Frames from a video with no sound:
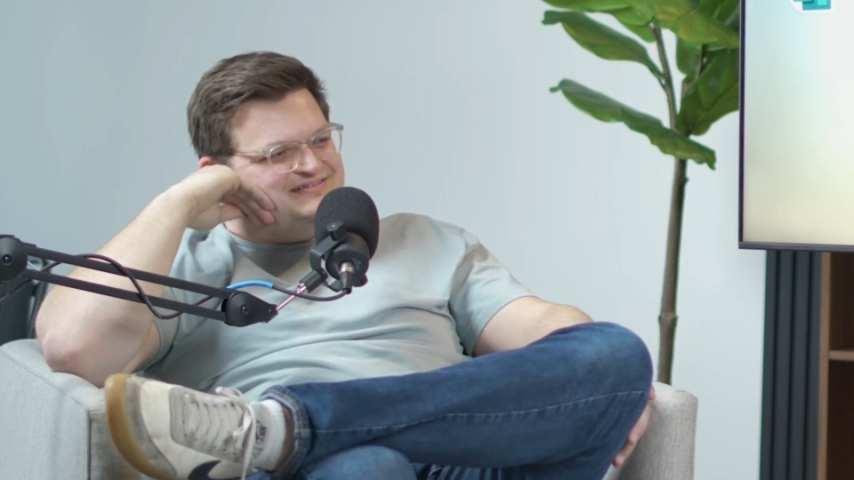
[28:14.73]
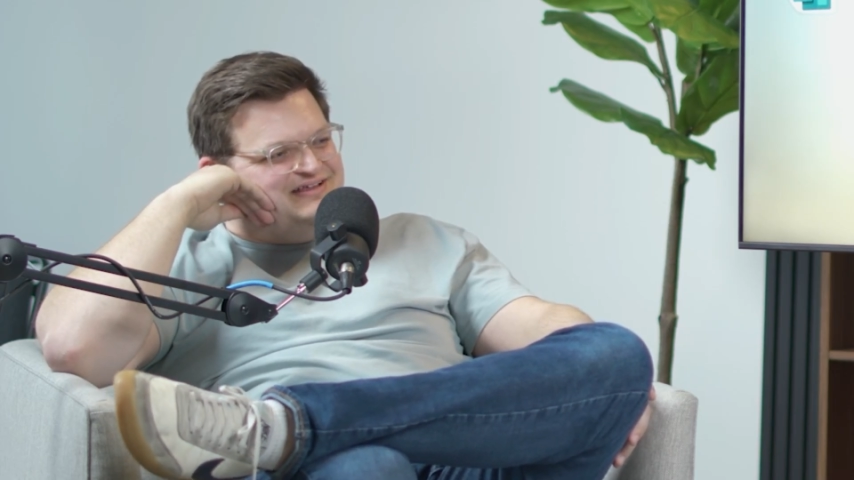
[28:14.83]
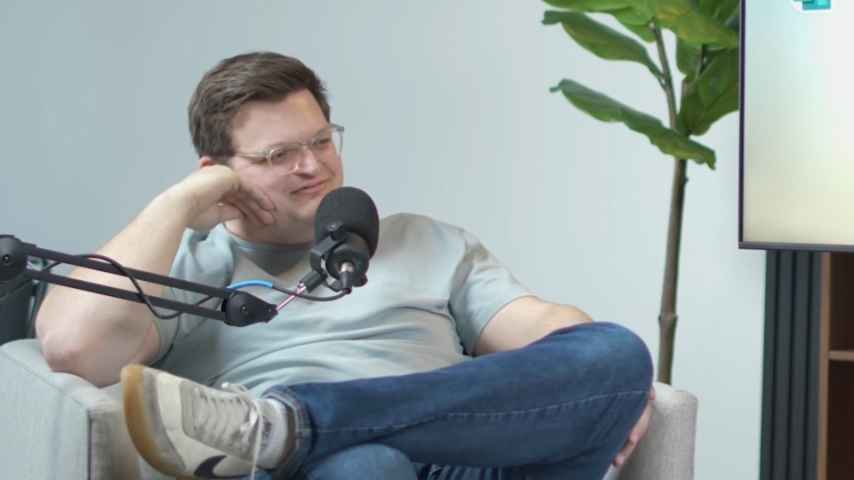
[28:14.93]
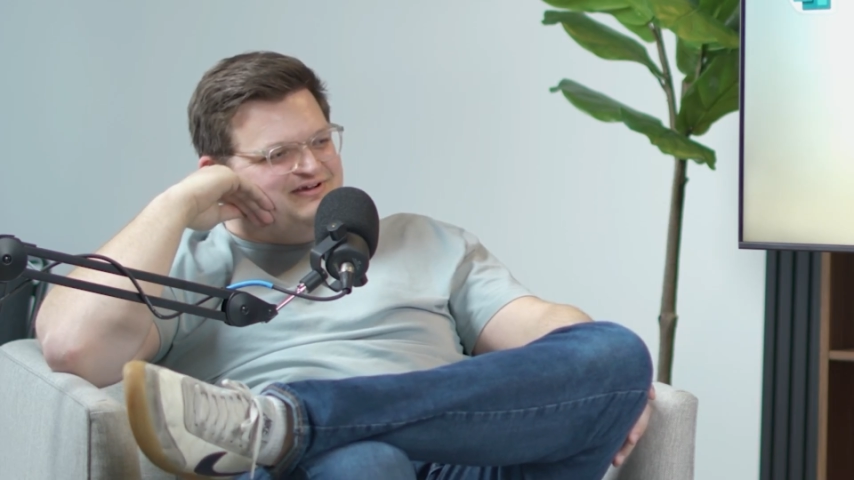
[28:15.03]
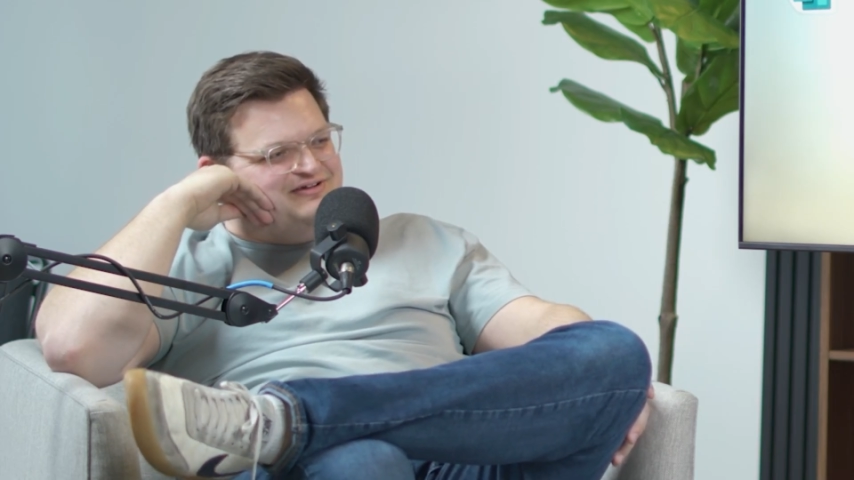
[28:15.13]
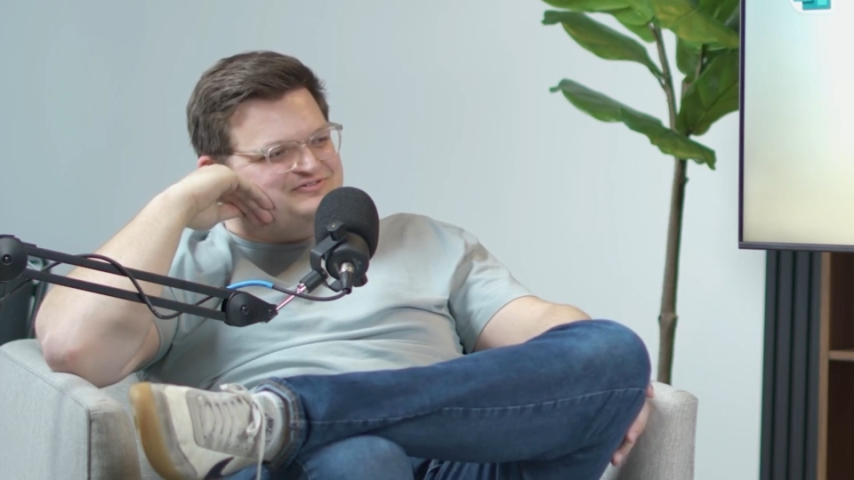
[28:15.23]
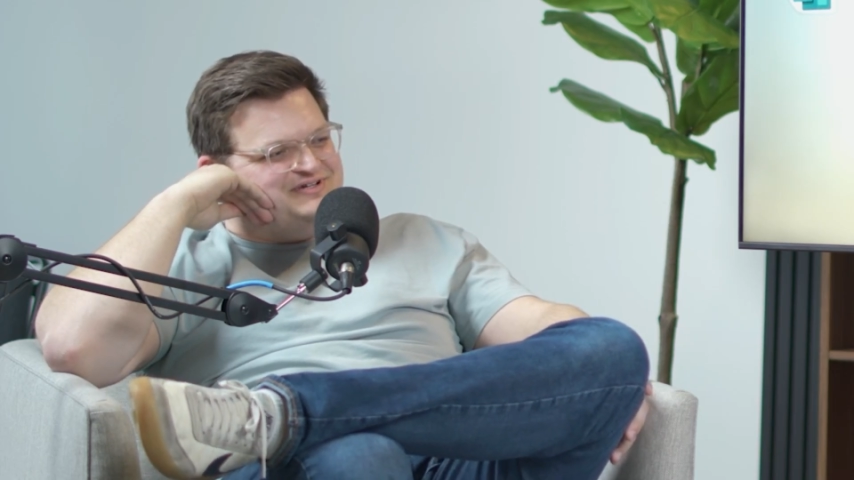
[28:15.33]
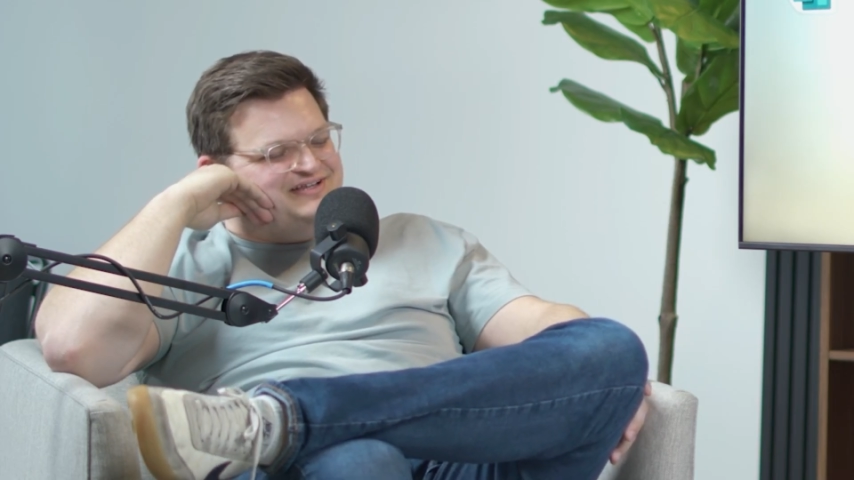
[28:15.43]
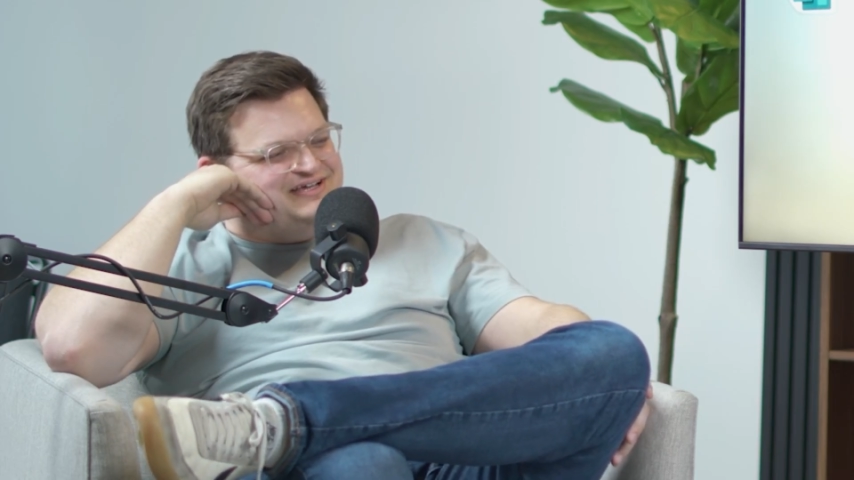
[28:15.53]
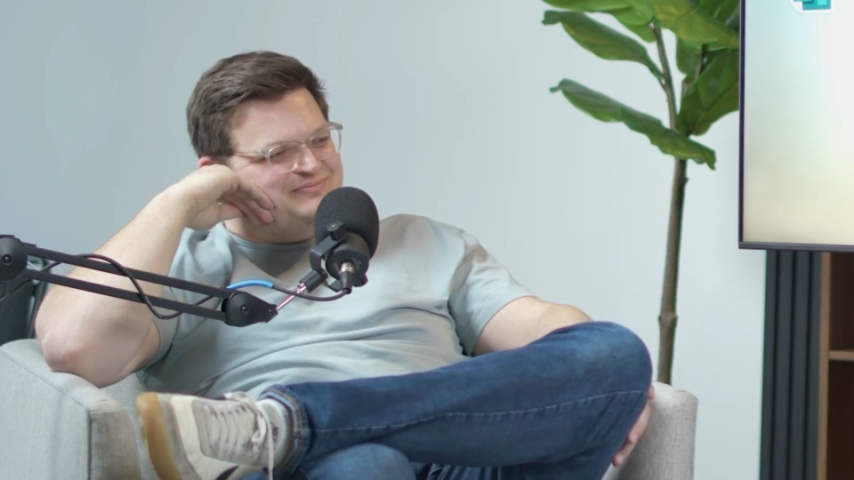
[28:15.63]
that we don't
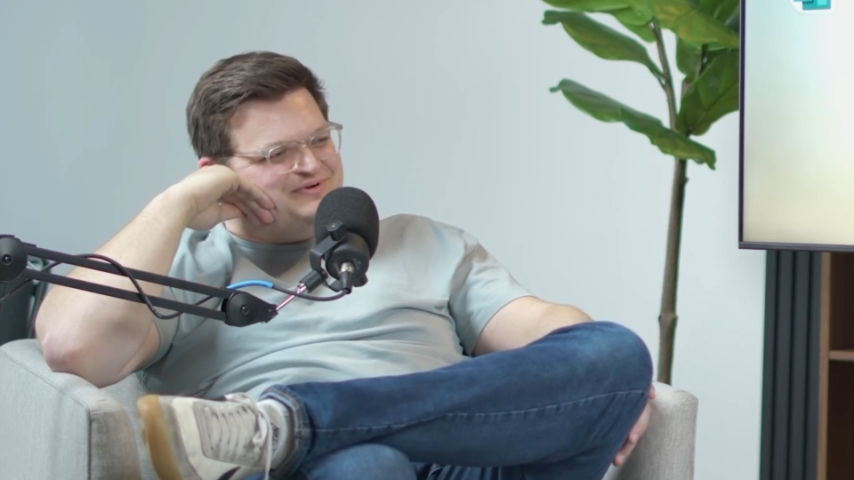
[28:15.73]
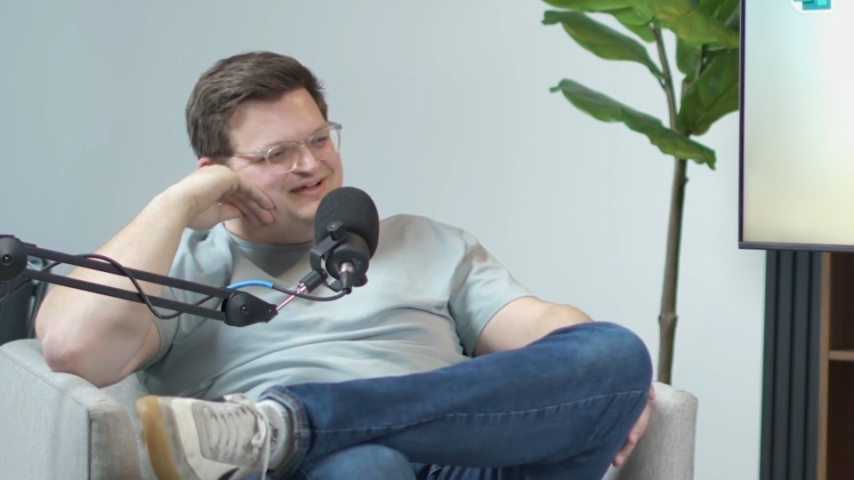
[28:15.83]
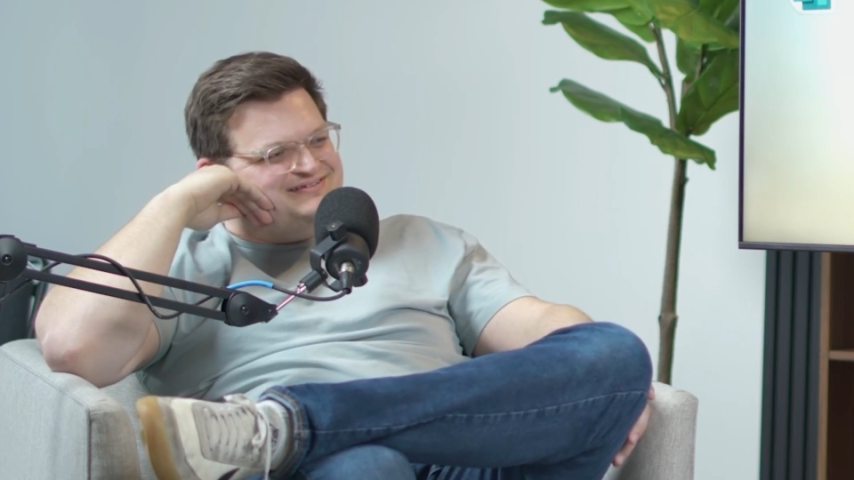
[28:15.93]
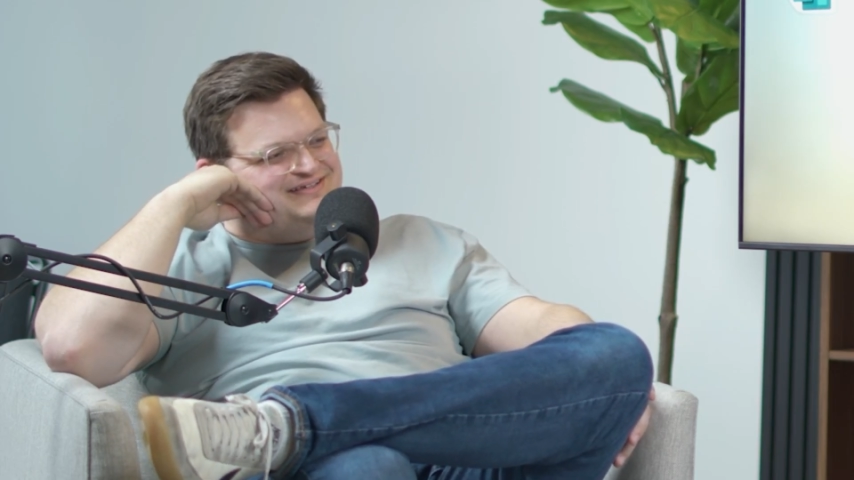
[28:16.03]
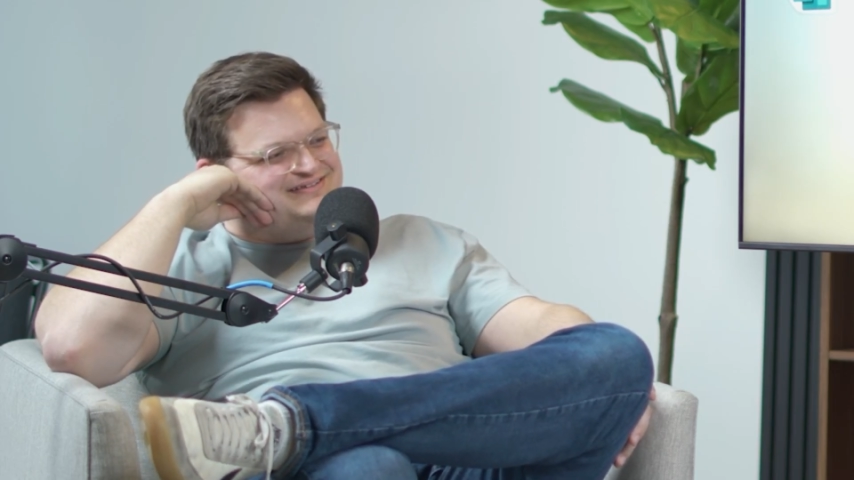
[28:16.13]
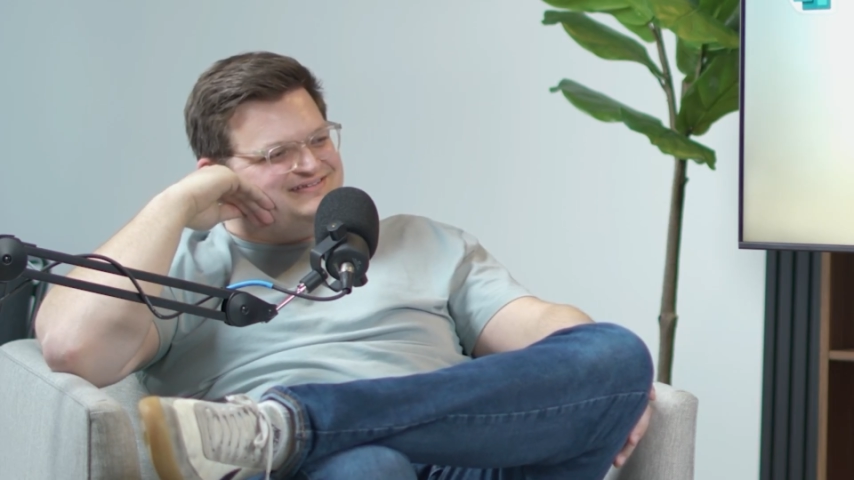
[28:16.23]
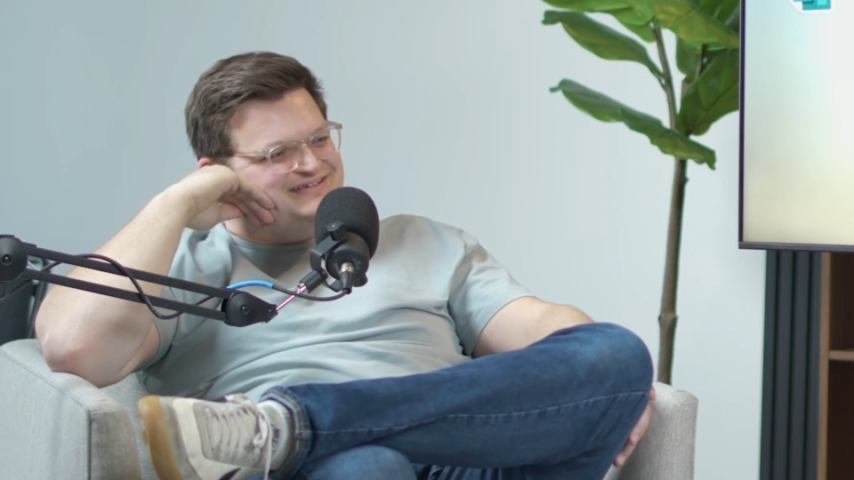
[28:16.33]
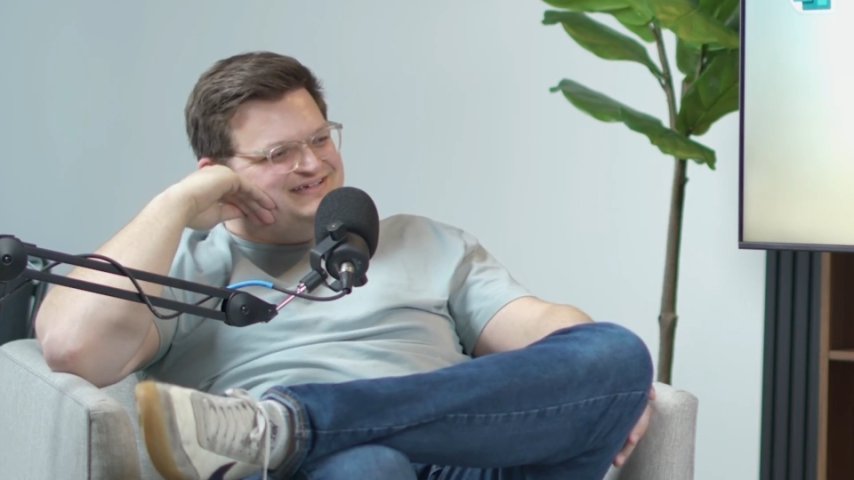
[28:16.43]
treat like a process